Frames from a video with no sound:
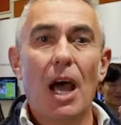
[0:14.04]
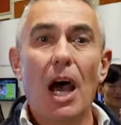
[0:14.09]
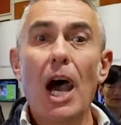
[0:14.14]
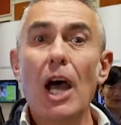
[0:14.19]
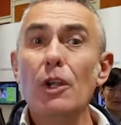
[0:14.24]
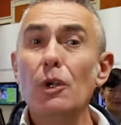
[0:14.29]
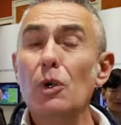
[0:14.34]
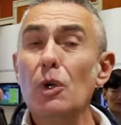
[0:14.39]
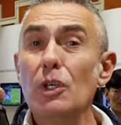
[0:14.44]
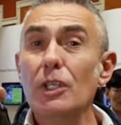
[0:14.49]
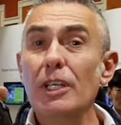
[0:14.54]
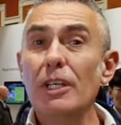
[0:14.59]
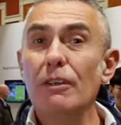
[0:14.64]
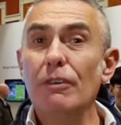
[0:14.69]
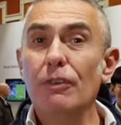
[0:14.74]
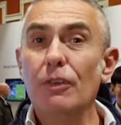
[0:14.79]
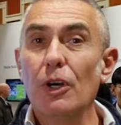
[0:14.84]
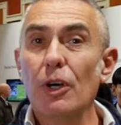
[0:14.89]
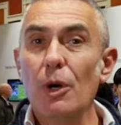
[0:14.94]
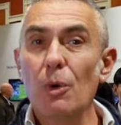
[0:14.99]
Are you looking
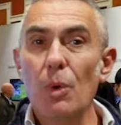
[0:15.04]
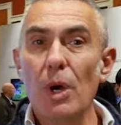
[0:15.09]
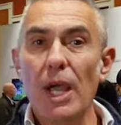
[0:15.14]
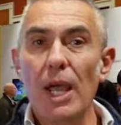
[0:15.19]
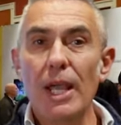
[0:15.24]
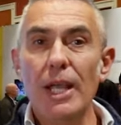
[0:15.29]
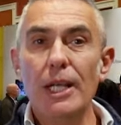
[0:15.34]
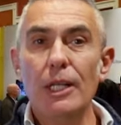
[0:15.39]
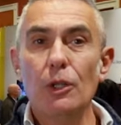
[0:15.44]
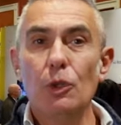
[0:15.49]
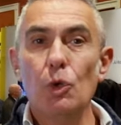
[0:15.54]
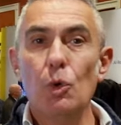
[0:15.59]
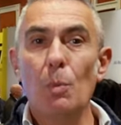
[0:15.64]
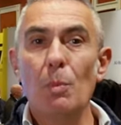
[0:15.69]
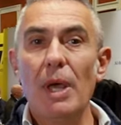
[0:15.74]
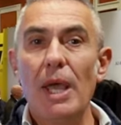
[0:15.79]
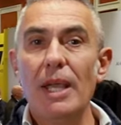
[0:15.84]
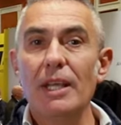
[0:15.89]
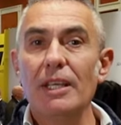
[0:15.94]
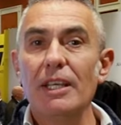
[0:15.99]
for a way to
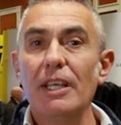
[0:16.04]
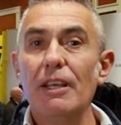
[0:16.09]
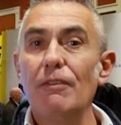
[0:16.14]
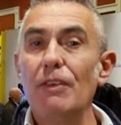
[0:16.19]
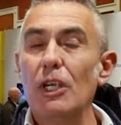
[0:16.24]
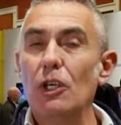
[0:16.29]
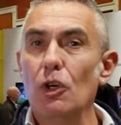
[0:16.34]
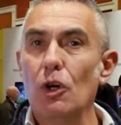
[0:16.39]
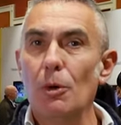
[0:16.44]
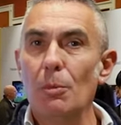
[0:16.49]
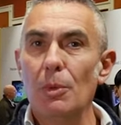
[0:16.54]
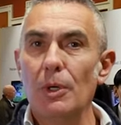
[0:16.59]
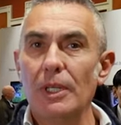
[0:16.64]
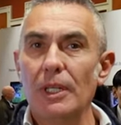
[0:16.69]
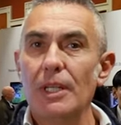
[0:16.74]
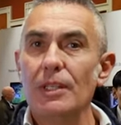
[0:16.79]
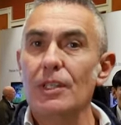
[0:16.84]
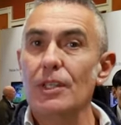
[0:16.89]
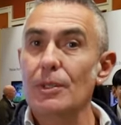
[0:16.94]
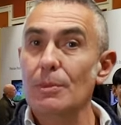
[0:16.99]
make E V
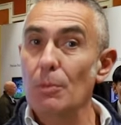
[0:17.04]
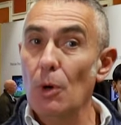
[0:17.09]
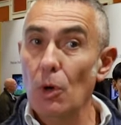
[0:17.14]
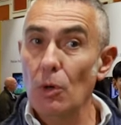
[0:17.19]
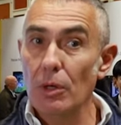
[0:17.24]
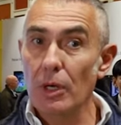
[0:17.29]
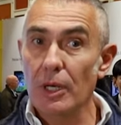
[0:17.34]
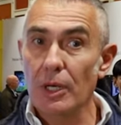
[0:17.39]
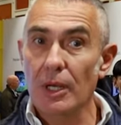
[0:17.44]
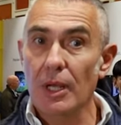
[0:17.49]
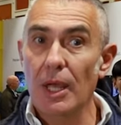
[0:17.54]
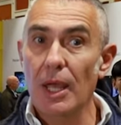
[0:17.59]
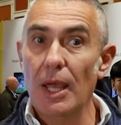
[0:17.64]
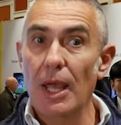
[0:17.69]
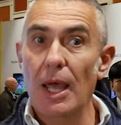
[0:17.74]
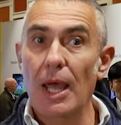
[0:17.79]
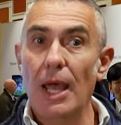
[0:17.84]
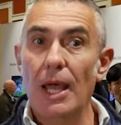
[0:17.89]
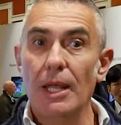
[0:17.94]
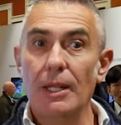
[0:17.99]
components smaller
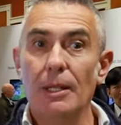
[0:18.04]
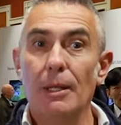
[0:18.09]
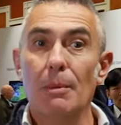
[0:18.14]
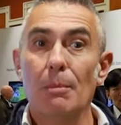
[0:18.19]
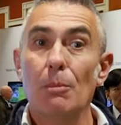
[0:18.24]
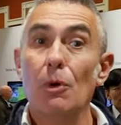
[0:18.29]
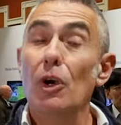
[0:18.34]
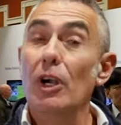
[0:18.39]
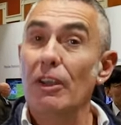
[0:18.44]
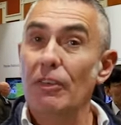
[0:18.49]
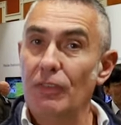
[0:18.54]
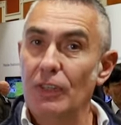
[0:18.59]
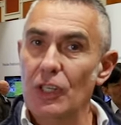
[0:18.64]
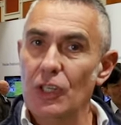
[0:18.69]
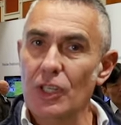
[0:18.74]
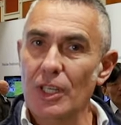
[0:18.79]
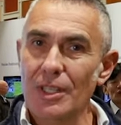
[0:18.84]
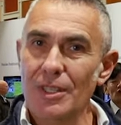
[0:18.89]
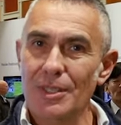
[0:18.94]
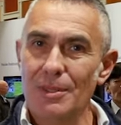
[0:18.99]
and more
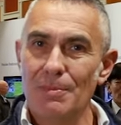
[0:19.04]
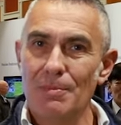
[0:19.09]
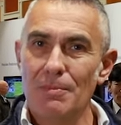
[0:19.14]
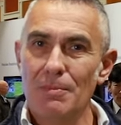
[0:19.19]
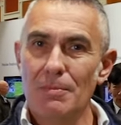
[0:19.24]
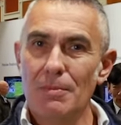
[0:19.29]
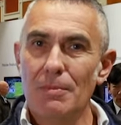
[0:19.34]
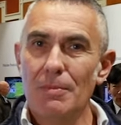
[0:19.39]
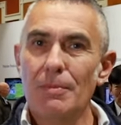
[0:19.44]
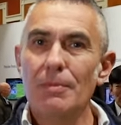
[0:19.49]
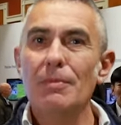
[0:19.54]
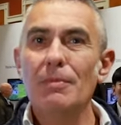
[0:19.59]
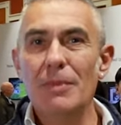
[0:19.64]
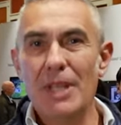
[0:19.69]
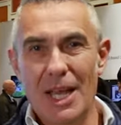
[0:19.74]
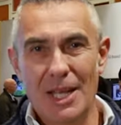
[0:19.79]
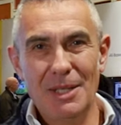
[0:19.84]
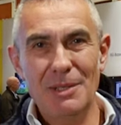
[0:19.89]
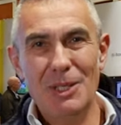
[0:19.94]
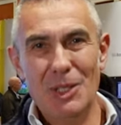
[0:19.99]
efficient?
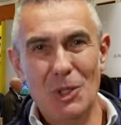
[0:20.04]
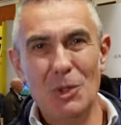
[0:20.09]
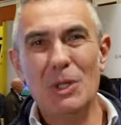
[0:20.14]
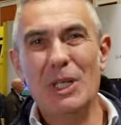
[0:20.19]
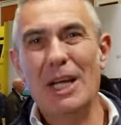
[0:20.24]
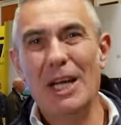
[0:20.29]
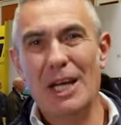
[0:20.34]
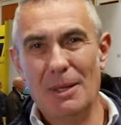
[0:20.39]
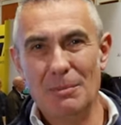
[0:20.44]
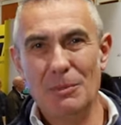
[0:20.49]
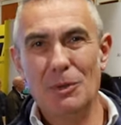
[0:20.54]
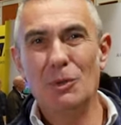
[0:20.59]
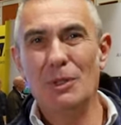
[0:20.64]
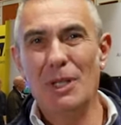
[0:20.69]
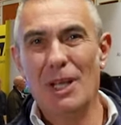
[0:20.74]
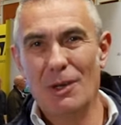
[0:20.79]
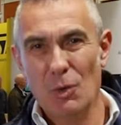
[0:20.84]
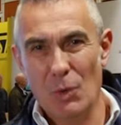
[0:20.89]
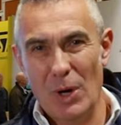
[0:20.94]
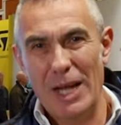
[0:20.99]
Then you come to
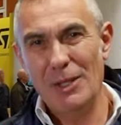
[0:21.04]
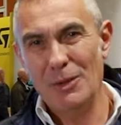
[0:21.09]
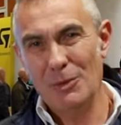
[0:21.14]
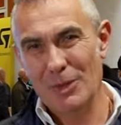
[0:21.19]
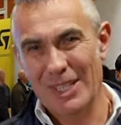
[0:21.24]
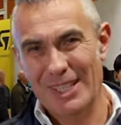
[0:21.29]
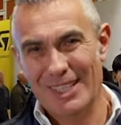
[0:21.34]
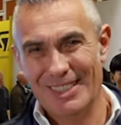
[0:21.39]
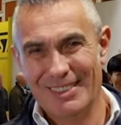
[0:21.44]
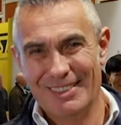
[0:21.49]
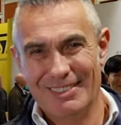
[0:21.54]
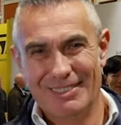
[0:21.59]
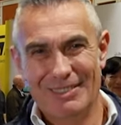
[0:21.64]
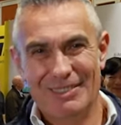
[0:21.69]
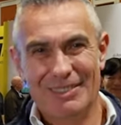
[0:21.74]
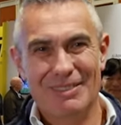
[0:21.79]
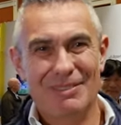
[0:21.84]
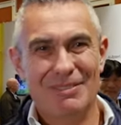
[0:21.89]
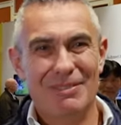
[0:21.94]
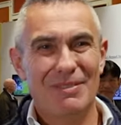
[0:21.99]
the right way.
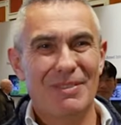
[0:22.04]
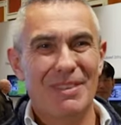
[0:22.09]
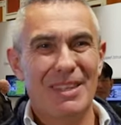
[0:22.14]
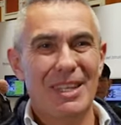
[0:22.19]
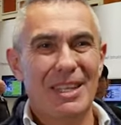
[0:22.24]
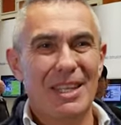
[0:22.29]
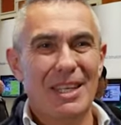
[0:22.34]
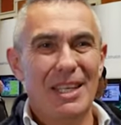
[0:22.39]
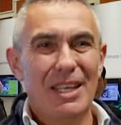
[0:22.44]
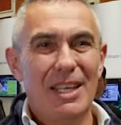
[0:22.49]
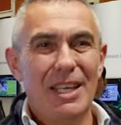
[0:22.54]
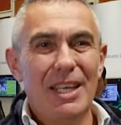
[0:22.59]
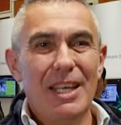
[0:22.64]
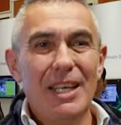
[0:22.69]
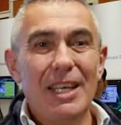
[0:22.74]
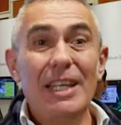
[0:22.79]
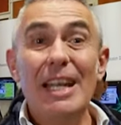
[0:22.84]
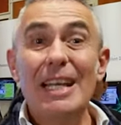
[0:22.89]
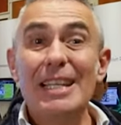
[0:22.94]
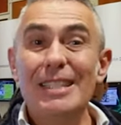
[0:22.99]

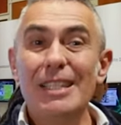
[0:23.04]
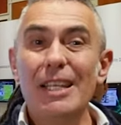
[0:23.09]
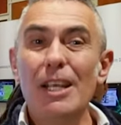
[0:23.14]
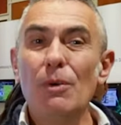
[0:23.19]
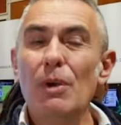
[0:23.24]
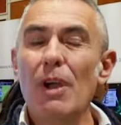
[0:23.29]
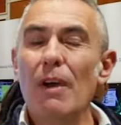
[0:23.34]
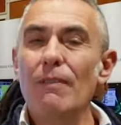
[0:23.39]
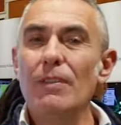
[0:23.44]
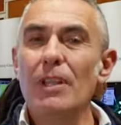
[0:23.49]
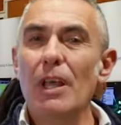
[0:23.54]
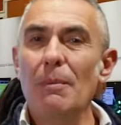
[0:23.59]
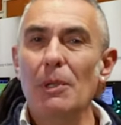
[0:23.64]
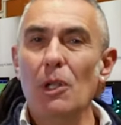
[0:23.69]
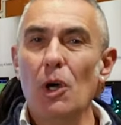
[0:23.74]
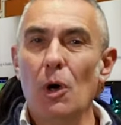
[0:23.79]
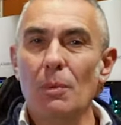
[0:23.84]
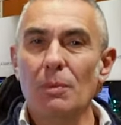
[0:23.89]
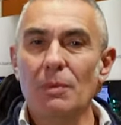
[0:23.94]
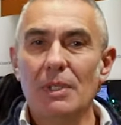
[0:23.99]
In S T we have
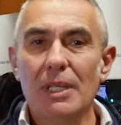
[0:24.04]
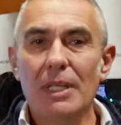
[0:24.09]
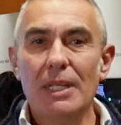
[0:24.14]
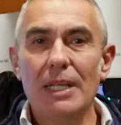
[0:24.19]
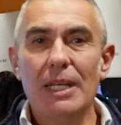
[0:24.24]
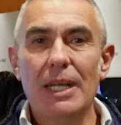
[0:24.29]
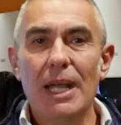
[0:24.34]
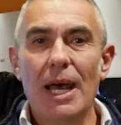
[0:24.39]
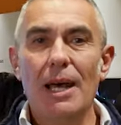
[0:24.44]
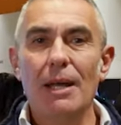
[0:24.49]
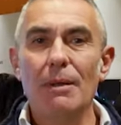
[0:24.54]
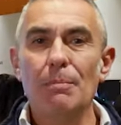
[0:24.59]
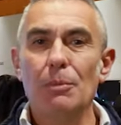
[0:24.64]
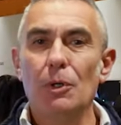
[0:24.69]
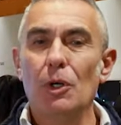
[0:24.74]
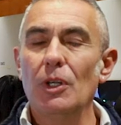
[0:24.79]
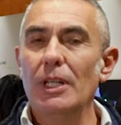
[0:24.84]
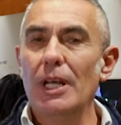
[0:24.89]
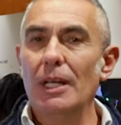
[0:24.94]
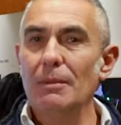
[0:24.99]
developed GaN
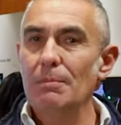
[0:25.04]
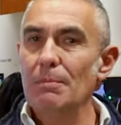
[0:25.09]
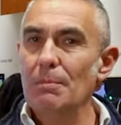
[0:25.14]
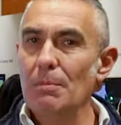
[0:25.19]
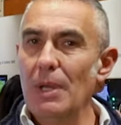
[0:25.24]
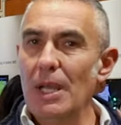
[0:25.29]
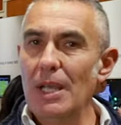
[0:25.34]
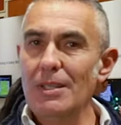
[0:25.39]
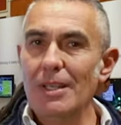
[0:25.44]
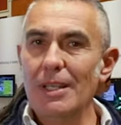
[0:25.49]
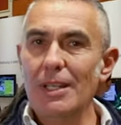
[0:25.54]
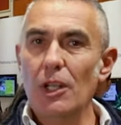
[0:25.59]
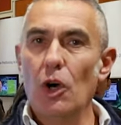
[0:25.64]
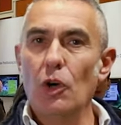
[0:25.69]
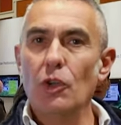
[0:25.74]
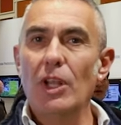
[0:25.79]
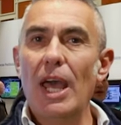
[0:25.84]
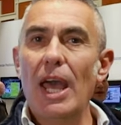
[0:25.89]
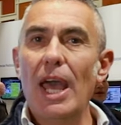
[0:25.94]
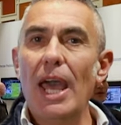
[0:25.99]
products based
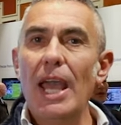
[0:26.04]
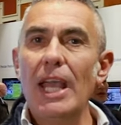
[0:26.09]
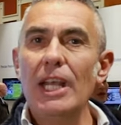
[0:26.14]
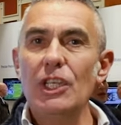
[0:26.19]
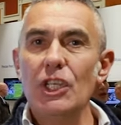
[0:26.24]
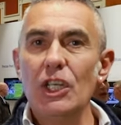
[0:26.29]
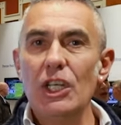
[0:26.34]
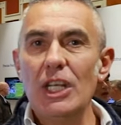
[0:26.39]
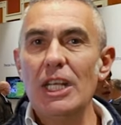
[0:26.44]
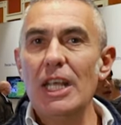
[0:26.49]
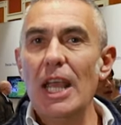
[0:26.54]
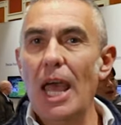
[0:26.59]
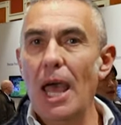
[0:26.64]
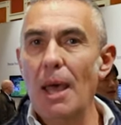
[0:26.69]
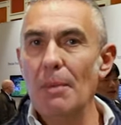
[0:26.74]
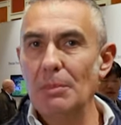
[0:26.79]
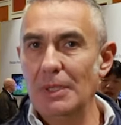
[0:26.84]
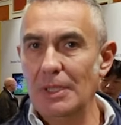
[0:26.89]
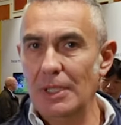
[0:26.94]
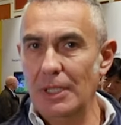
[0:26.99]
on H E
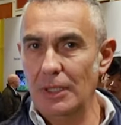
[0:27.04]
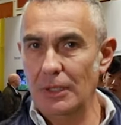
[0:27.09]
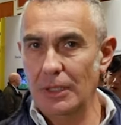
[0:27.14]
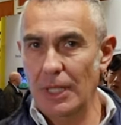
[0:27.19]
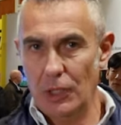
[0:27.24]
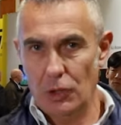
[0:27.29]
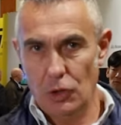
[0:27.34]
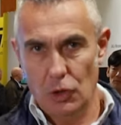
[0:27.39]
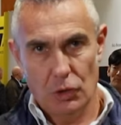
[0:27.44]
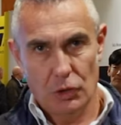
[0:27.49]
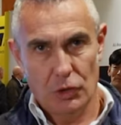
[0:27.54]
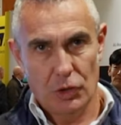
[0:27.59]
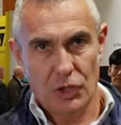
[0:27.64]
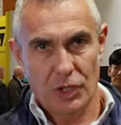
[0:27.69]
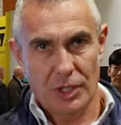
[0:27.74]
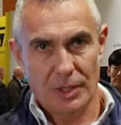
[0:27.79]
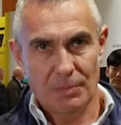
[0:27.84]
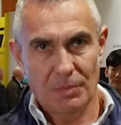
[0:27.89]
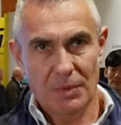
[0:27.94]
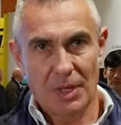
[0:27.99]
M T
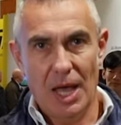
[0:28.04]
technology.